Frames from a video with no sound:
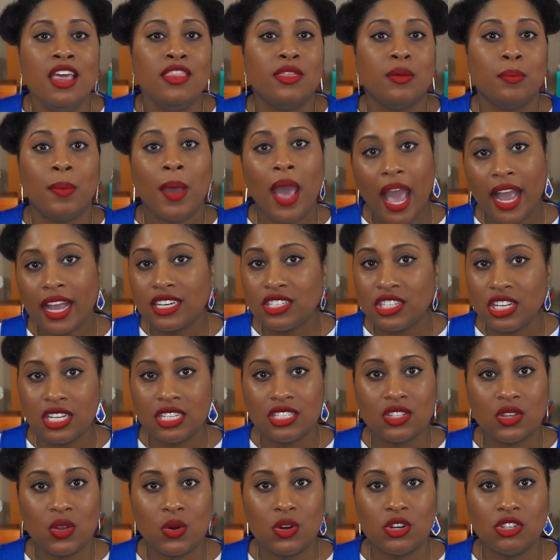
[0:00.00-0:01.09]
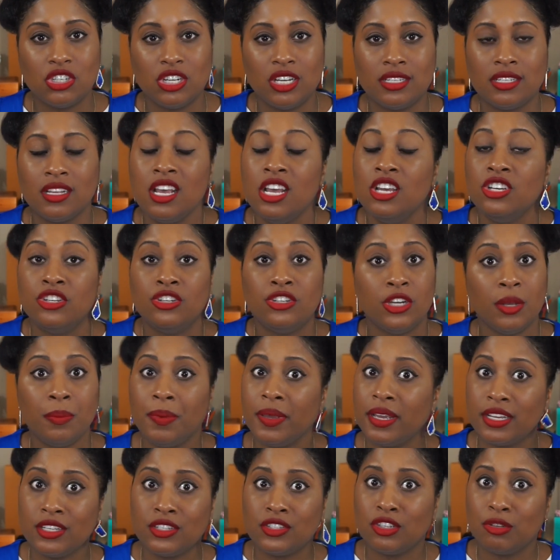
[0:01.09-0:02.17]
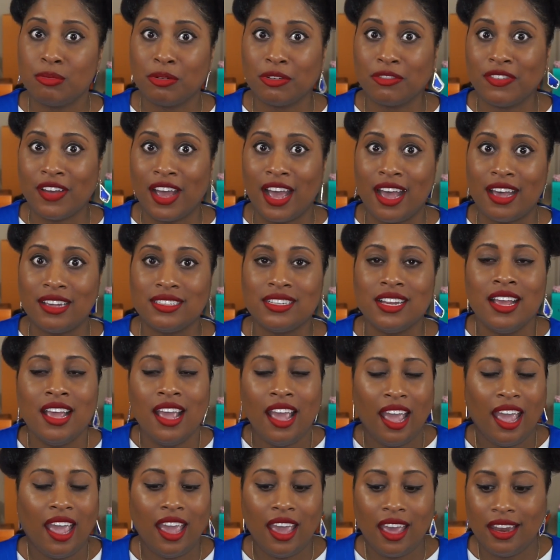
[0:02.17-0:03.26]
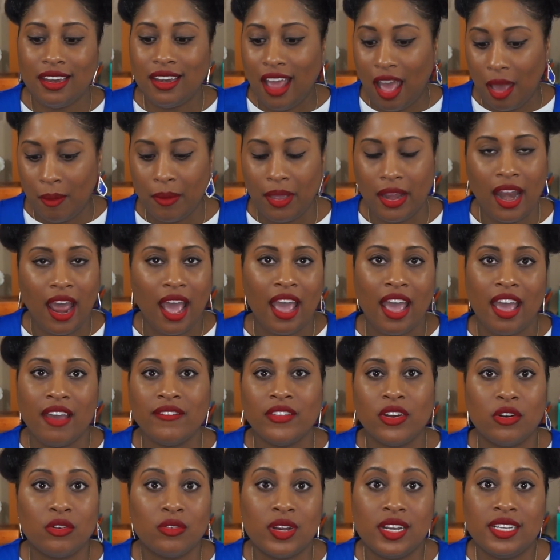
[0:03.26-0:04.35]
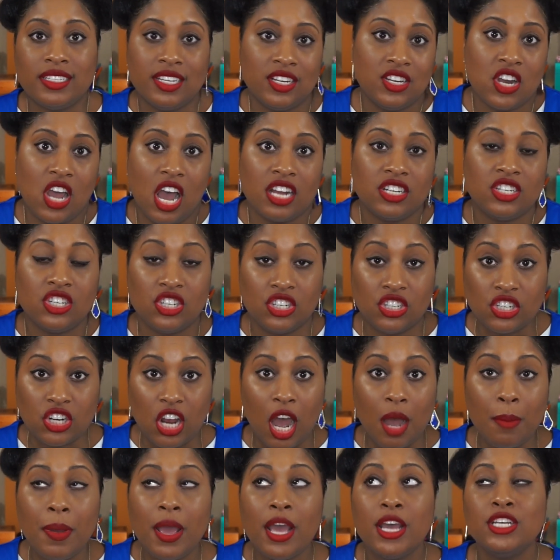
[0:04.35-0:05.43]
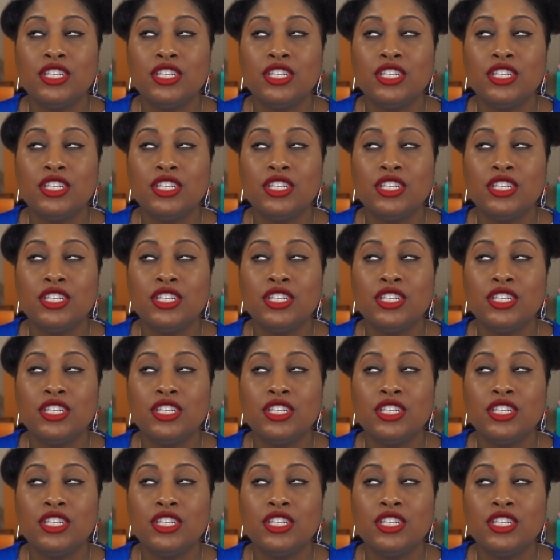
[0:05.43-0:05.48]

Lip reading: The packaging's gorgeous, shipping is super fast, and I mean, I have no reason not to shop.